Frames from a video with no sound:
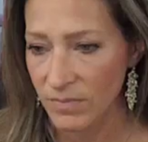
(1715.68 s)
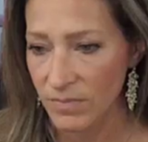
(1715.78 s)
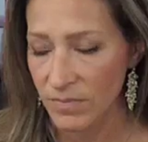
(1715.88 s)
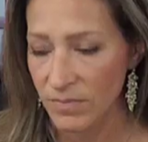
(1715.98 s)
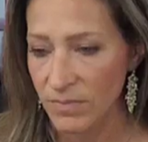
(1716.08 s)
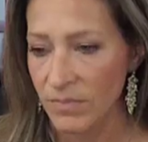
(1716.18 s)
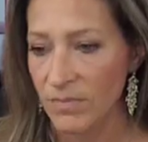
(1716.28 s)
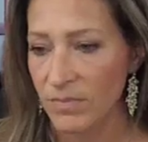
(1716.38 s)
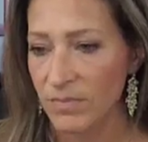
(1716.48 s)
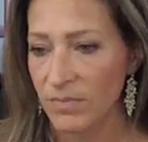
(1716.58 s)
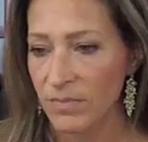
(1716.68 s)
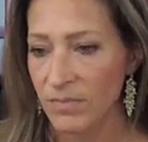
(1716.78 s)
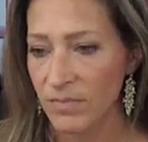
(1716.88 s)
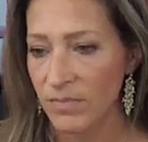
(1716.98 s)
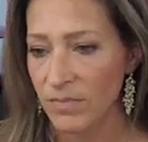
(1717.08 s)

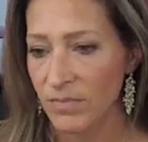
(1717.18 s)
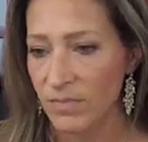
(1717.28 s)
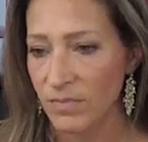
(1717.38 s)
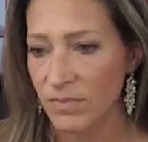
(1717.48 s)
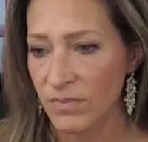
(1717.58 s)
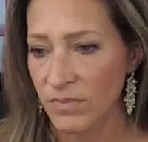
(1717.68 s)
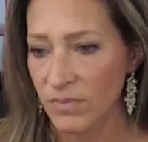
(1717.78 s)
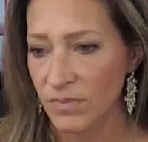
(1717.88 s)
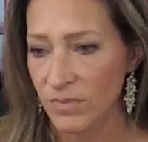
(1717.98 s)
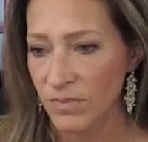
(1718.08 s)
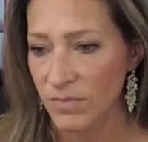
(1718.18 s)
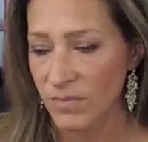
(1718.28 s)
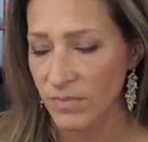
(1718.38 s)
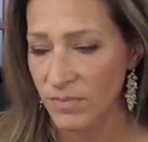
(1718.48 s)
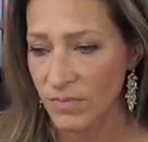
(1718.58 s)

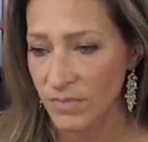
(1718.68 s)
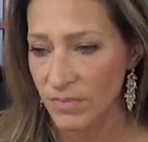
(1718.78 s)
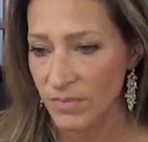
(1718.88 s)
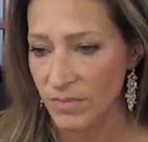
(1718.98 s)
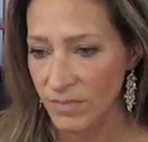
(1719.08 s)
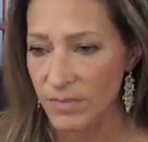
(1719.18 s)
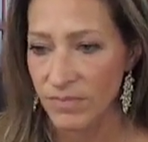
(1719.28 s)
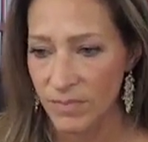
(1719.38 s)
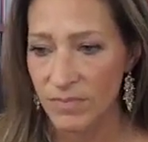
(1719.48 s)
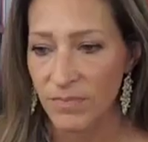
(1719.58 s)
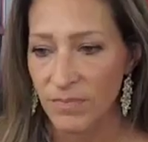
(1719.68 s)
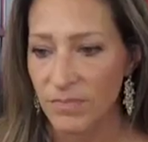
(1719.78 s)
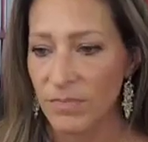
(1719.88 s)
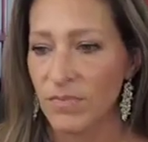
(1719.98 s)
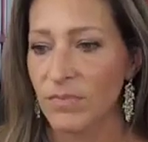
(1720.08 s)

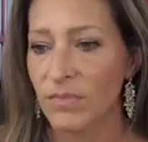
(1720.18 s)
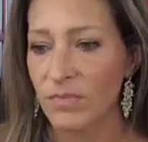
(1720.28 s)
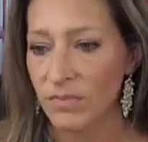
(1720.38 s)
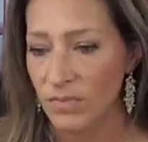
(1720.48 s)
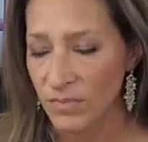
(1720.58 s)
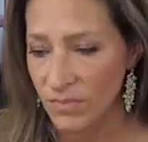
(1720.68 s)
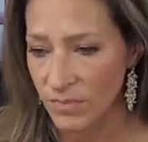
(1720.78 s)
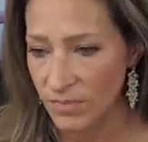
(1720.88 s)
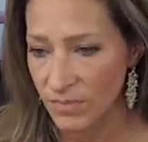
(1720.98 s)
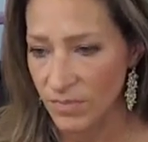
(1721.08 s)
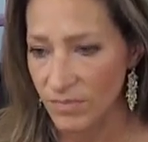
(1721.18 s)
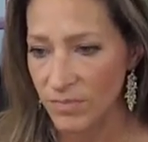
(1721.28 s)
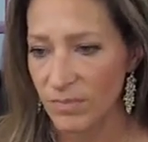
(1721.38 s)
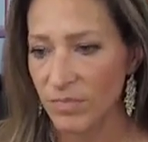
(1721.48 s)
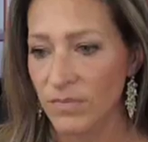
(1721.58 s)
No words are spoken by the person on screen.